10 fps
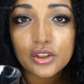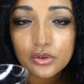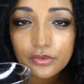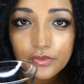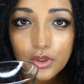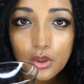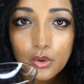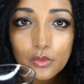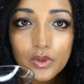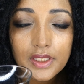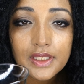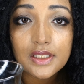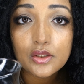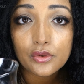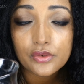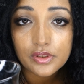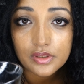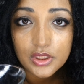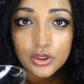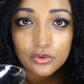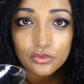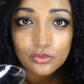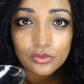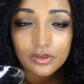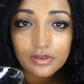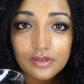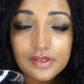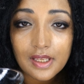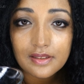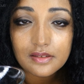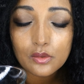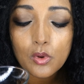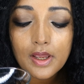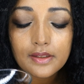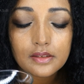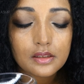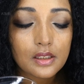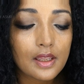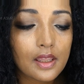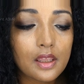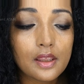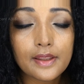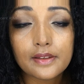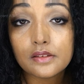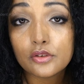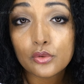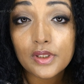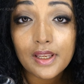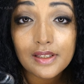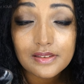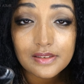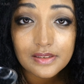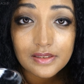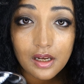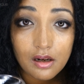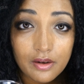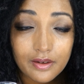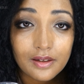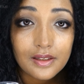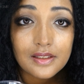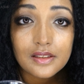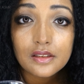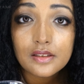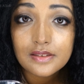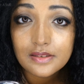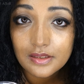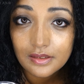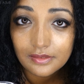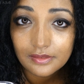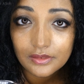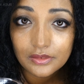to follow in order to test a wine. And the 3S's are see